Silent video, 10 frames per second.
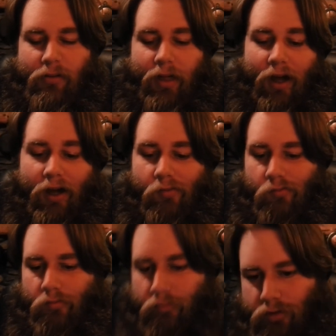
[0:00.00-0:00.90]
that
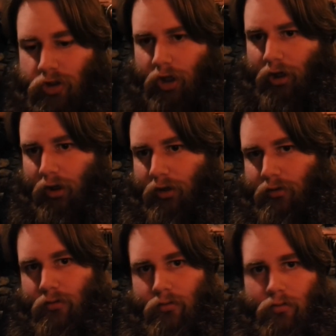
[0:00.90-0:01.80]

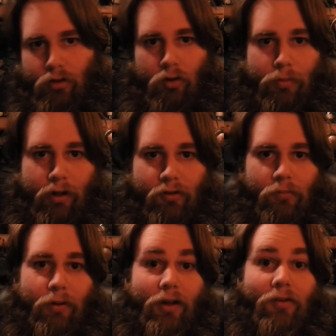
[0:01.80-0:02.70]
John,
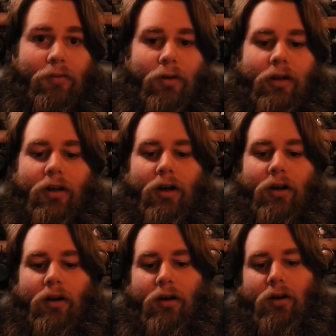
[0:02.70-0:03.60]
obese-to-beast, would, uh,